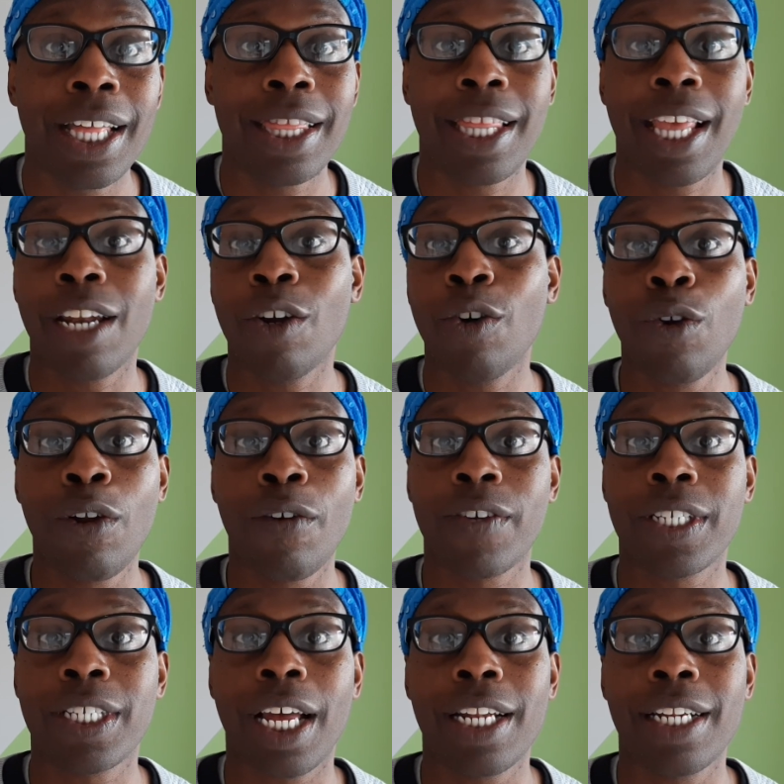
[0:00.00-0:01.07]
then all of a
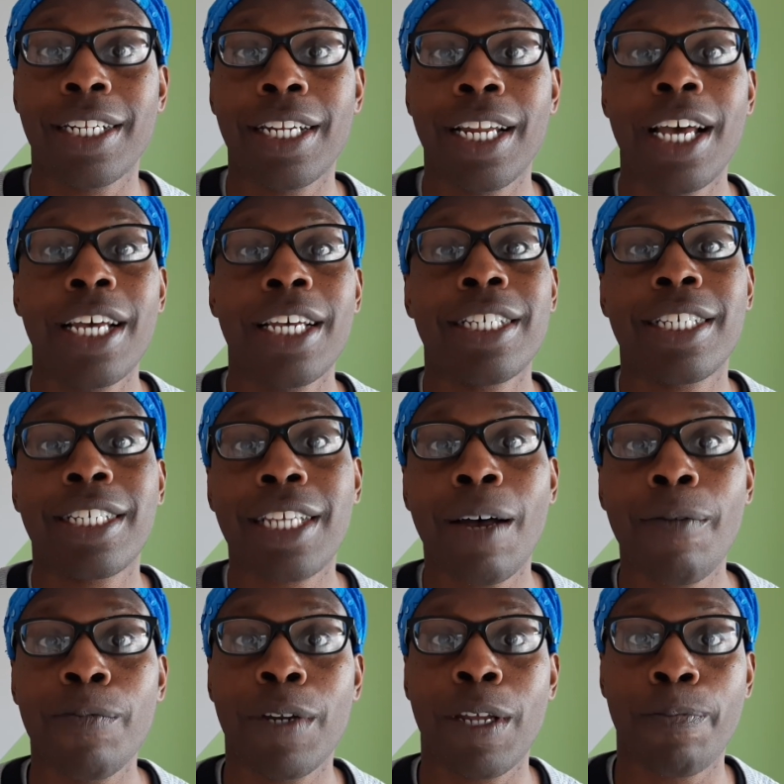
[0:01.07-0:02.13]
sudden,
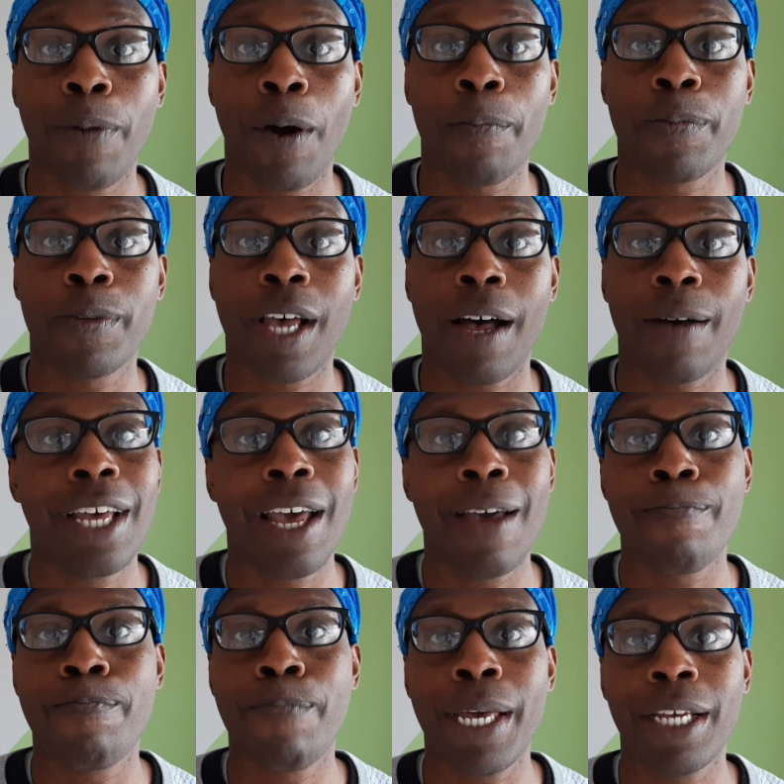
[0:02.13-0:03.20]
somebody pops up
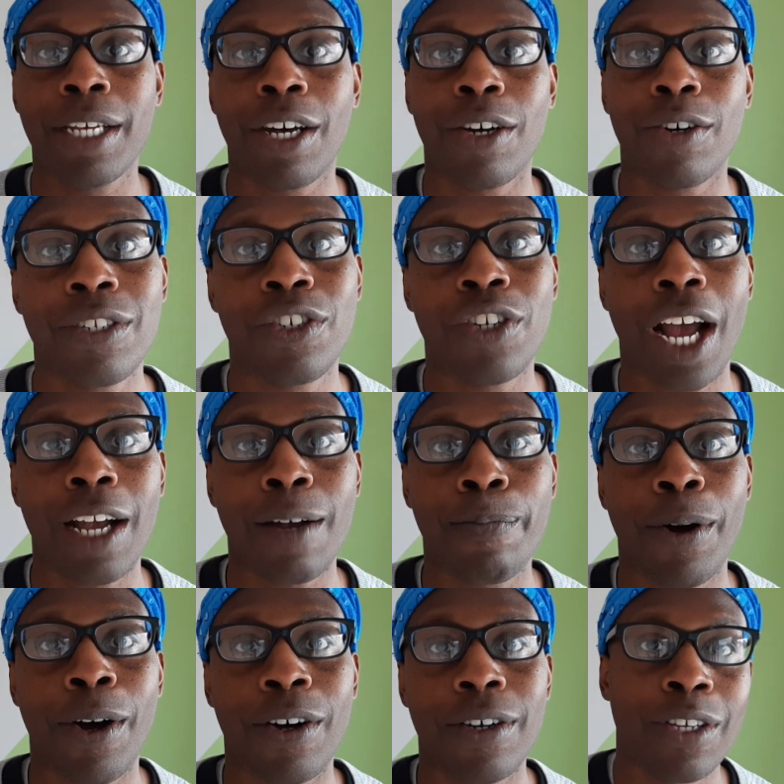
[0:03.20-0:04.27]
and bingo, jackpot.